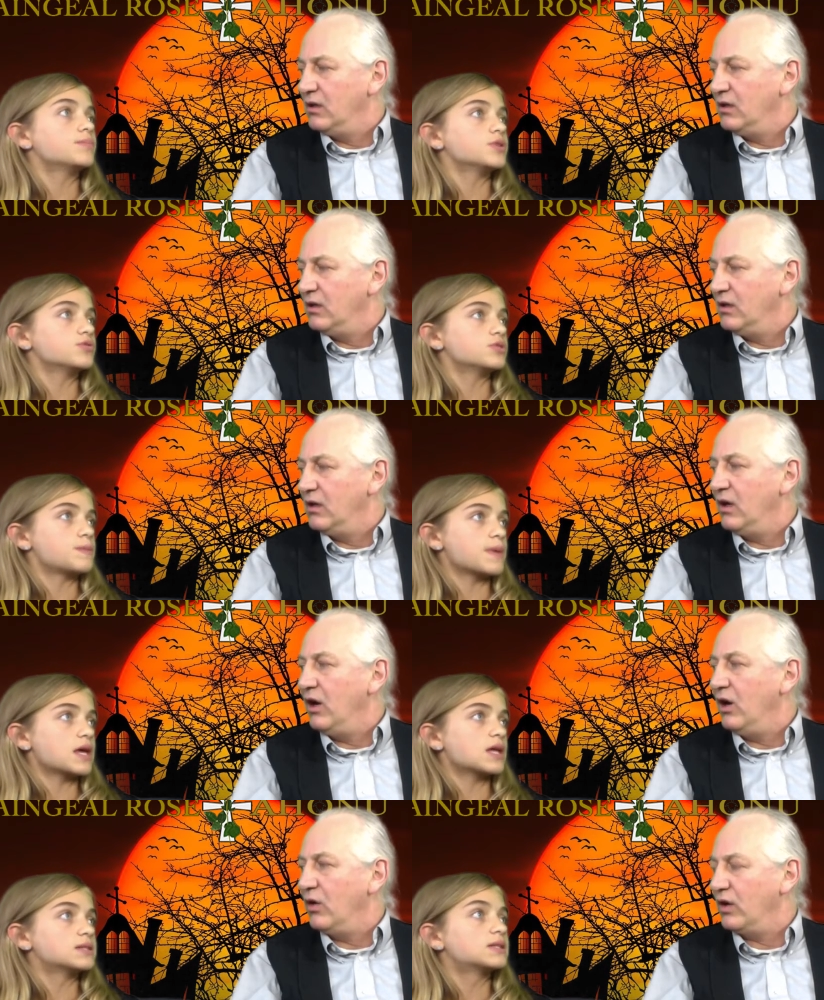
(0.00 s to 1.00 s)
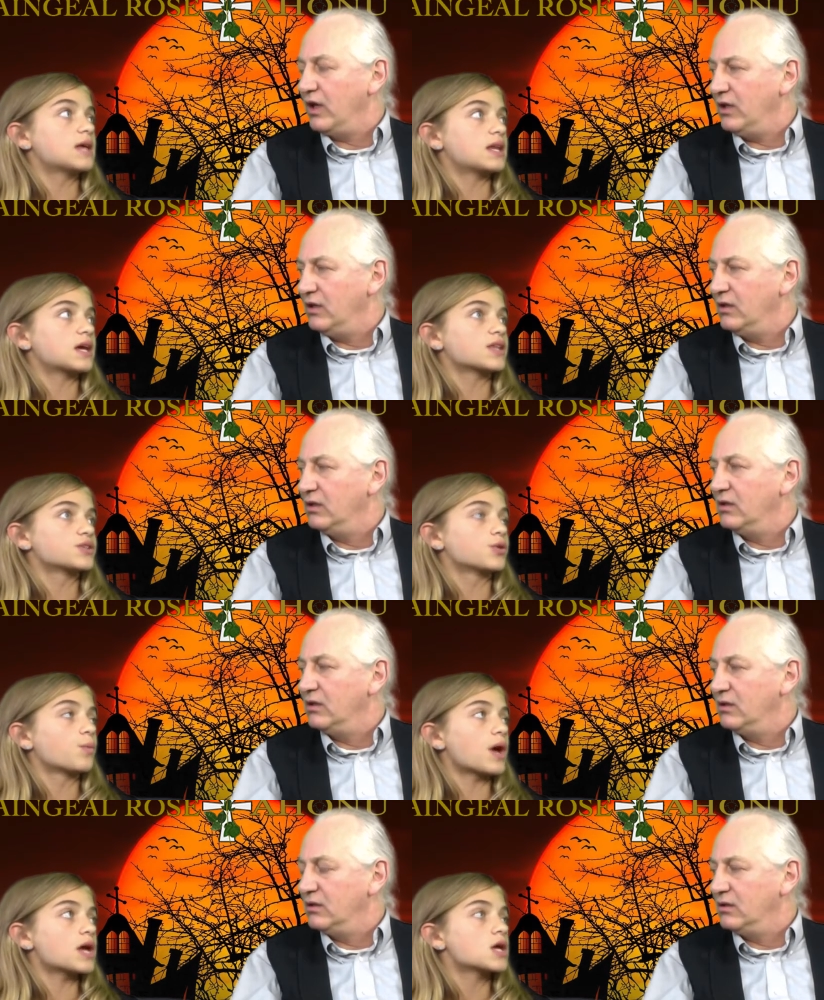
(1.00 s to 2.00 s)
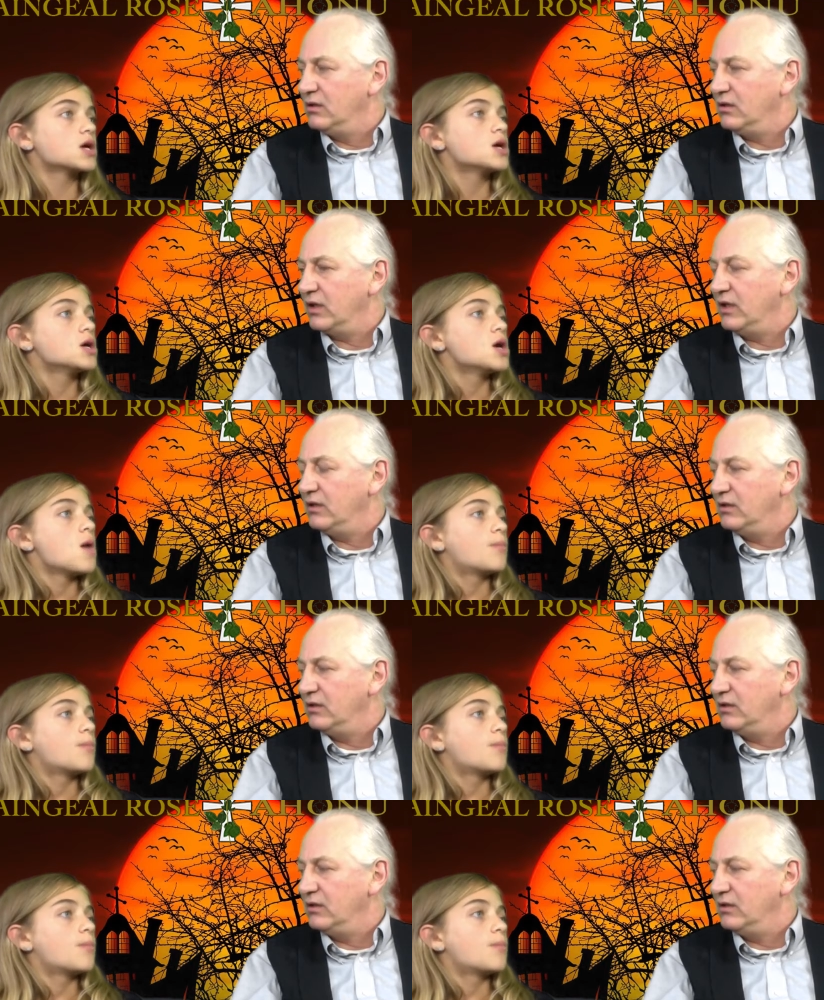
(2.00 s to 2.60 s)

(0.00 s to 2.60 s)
Speaker 1: abused me in okay. any kind of sort of way. Okay.